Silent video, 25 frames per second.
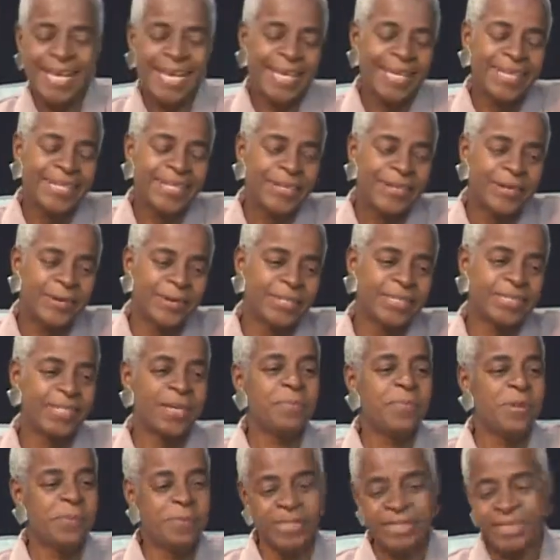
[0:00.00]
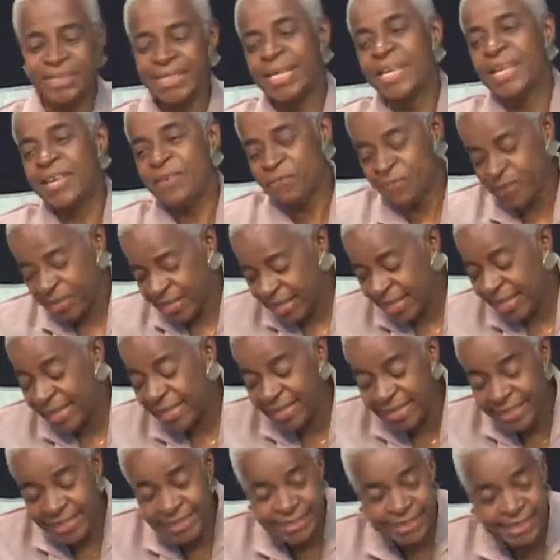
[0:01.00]
you know, some people say they feel a
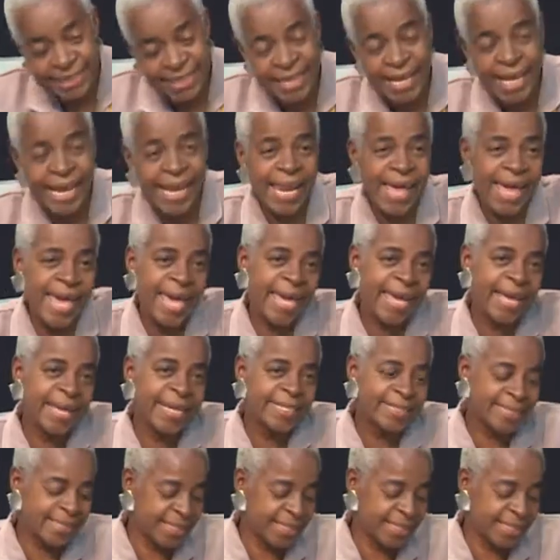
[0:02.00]
heat in their legs.